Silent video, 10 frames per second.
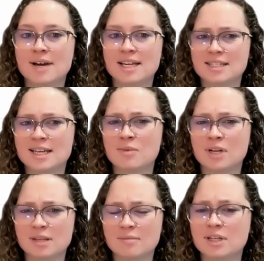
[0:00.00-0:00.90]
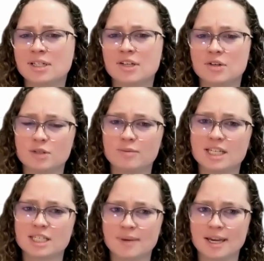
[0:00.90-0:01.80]
by someone in the building who
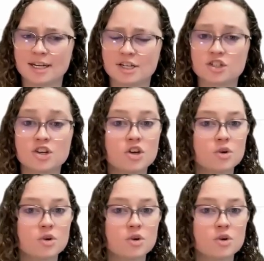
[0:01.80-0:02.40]
speaks Spanish,